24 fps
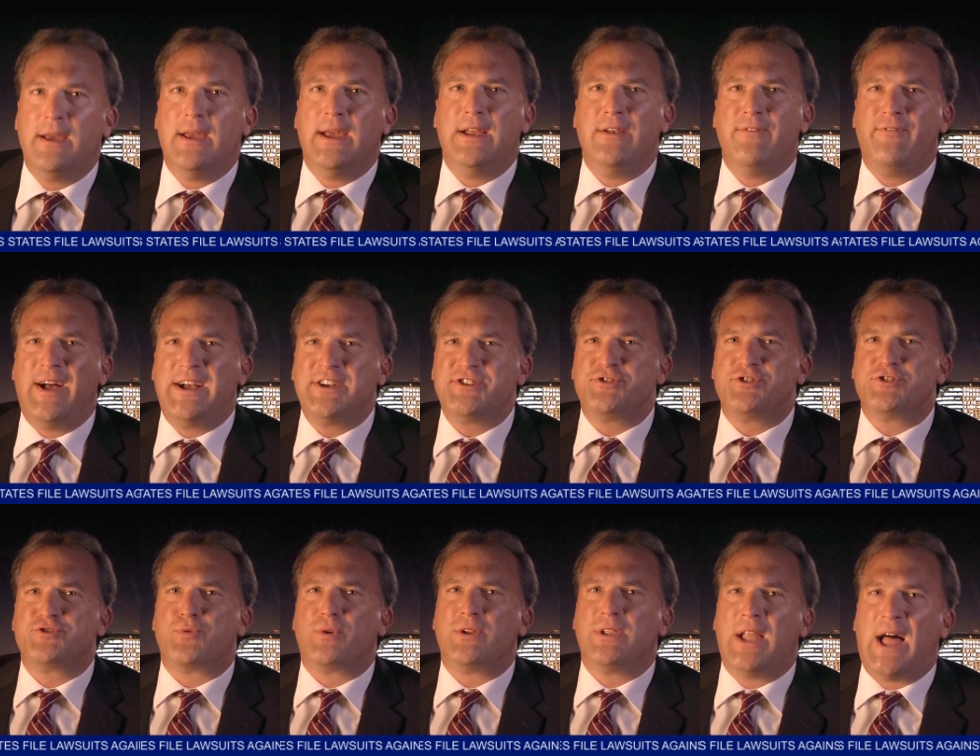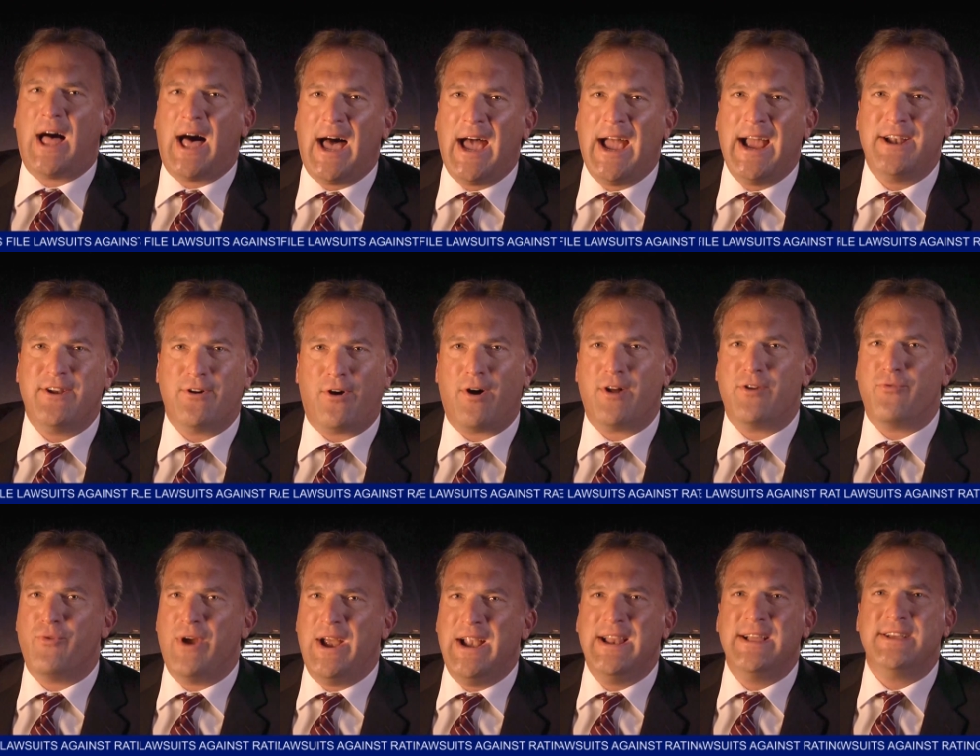investors relied
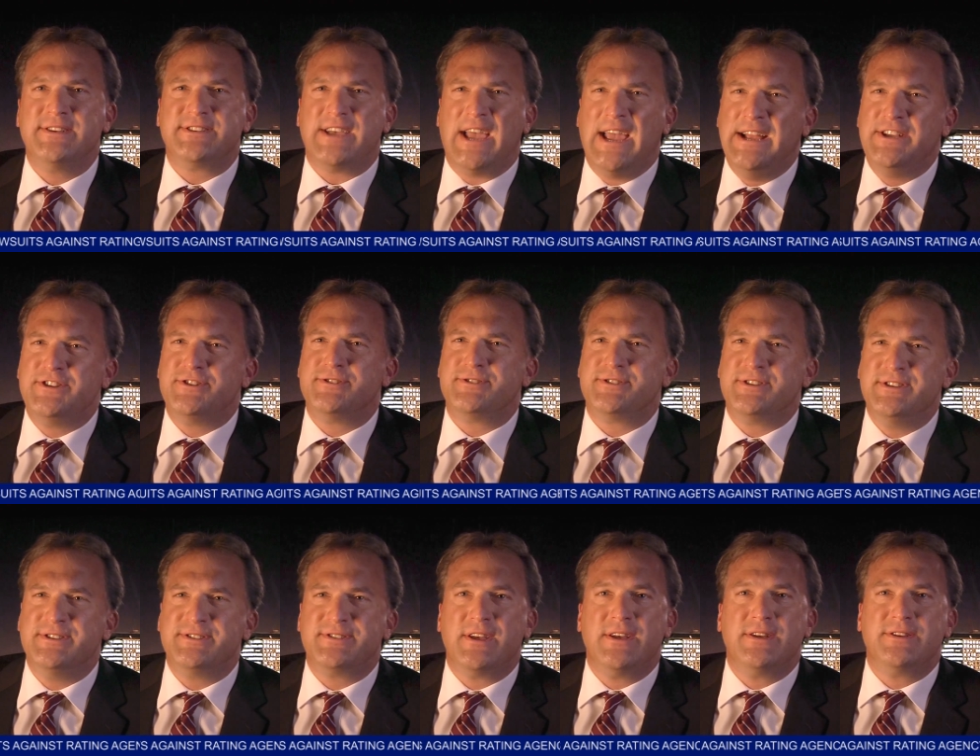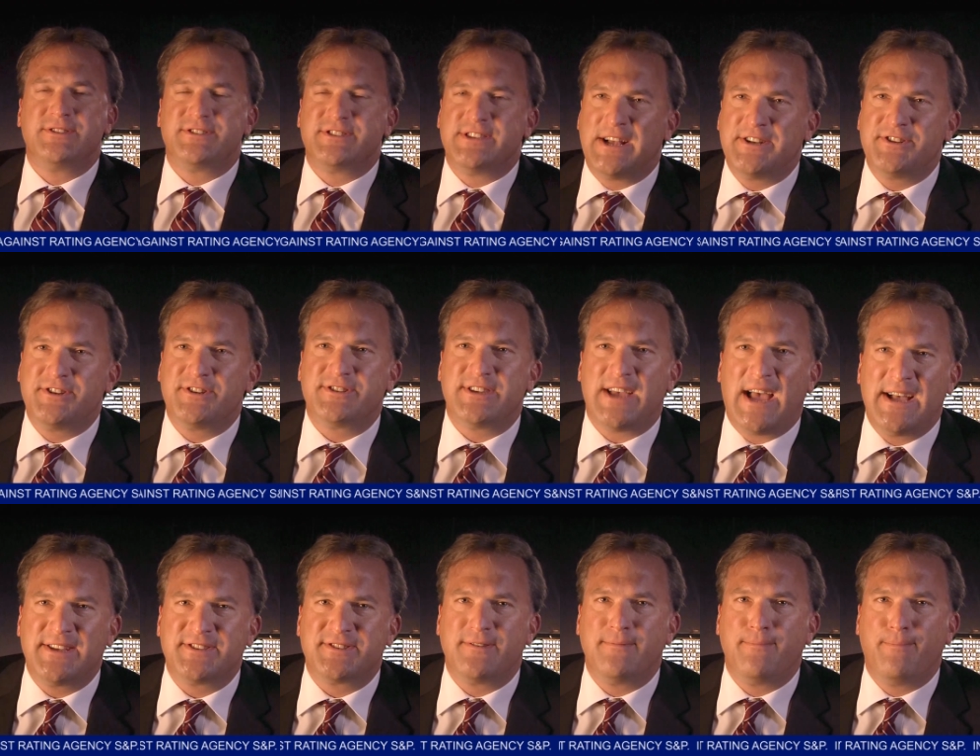on ratings agencies such as
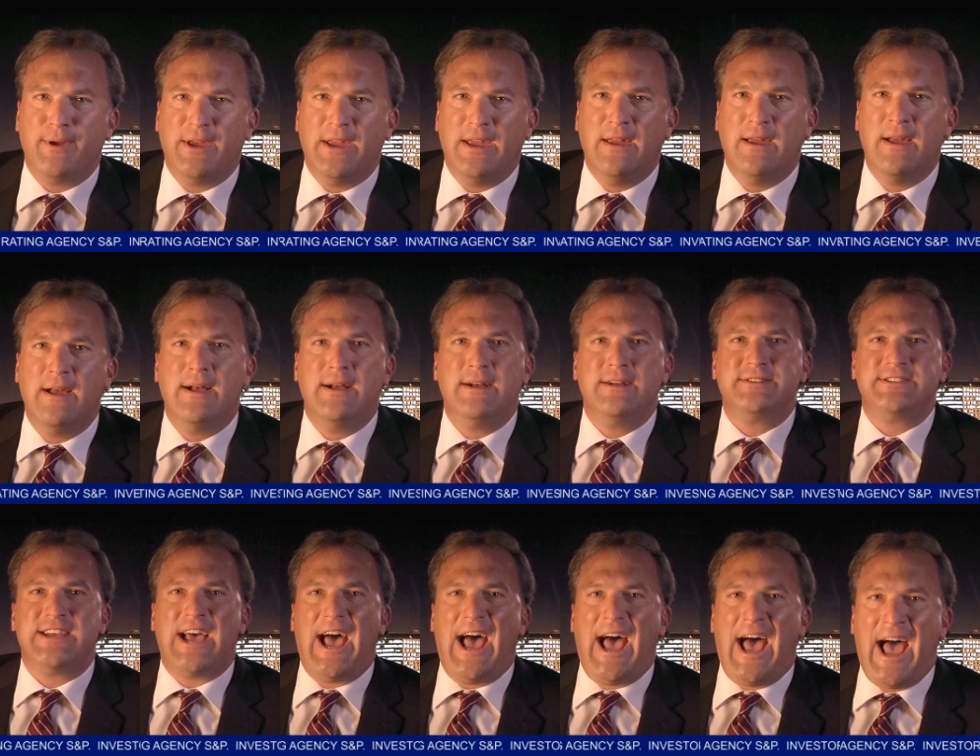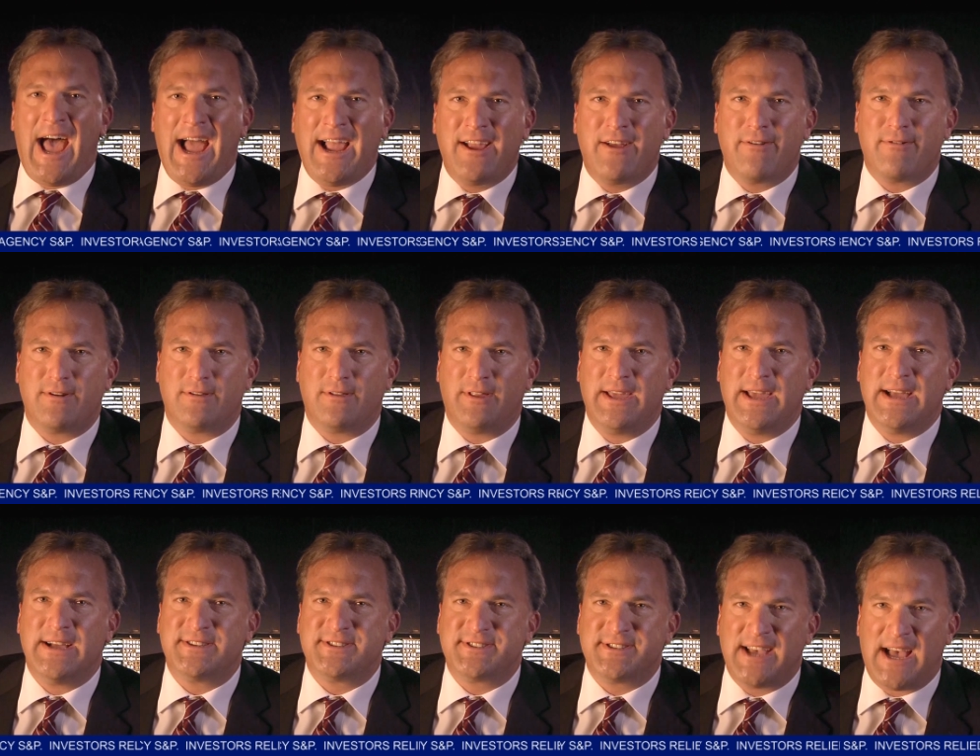S&P to accurately
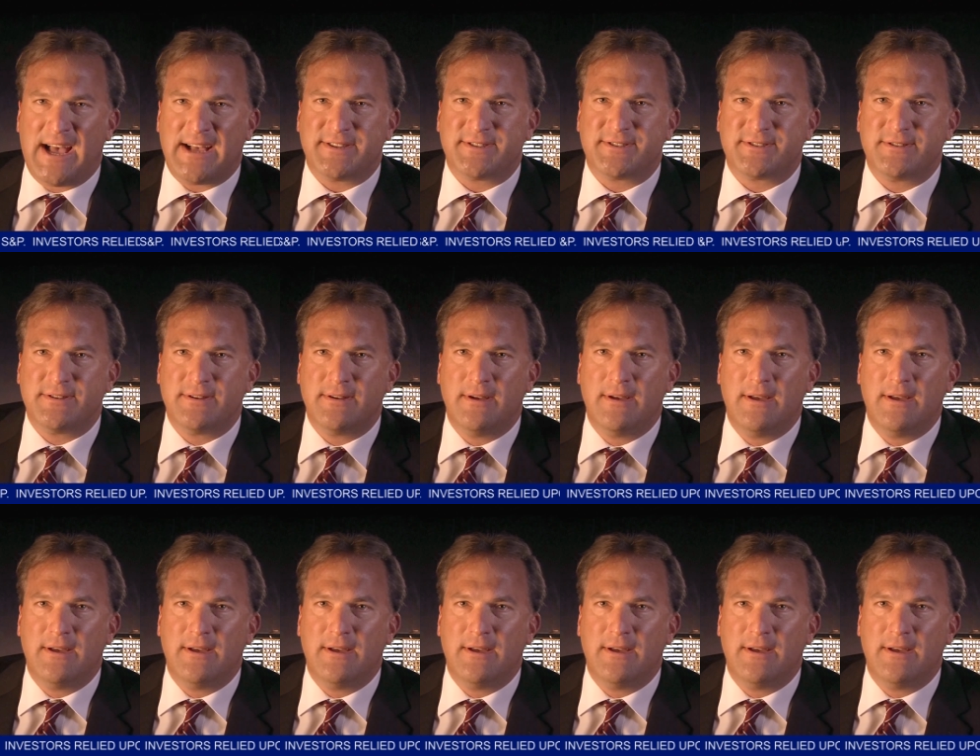assess